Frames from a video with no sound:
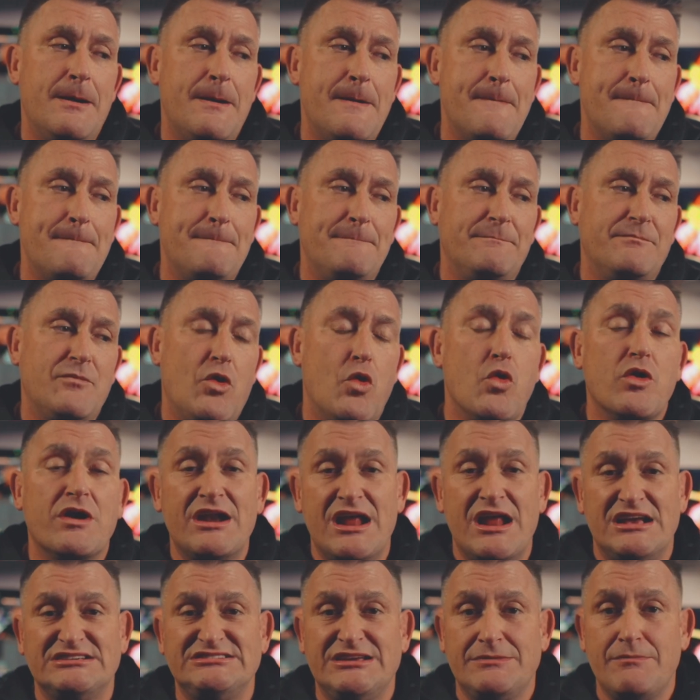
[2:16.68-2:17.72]
um,
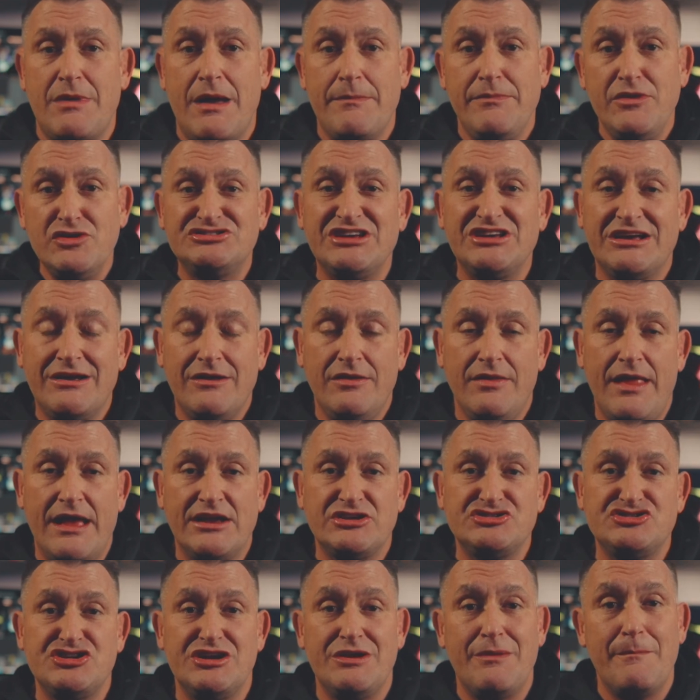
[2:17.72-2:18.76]
organizing my music
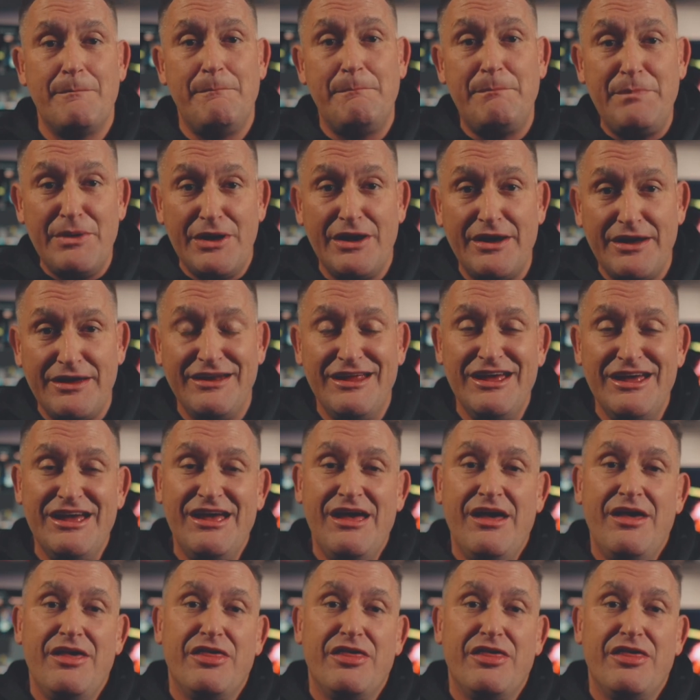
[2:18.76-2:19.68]
collection, but